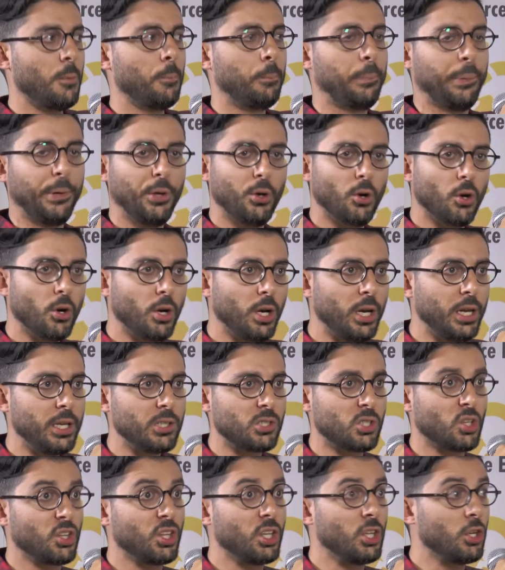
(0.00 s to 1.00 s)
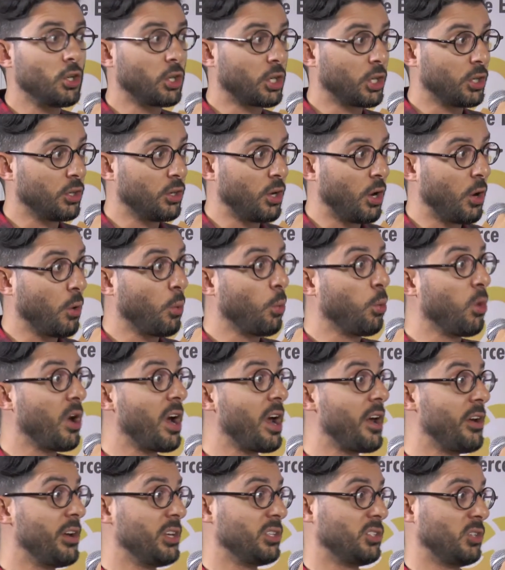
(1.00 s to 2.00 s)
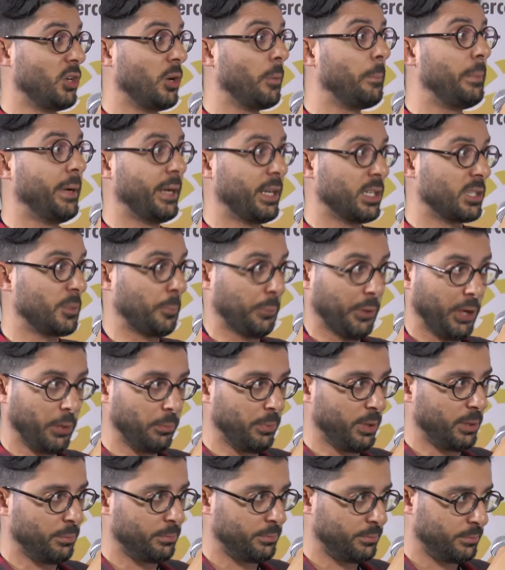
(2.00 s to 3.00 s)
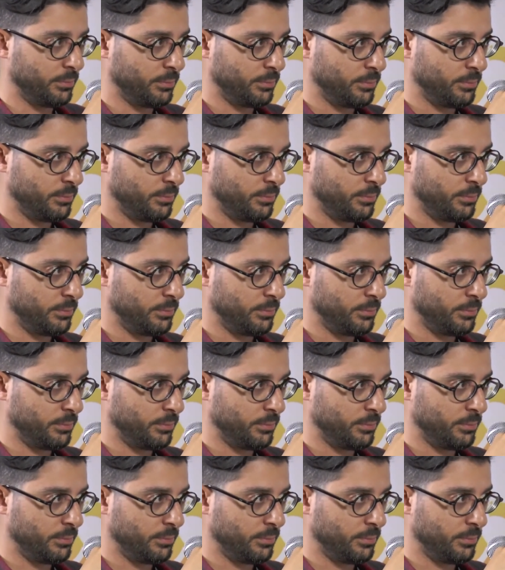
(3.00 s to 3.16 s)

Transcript: purely so that you can know where is your biggest problem.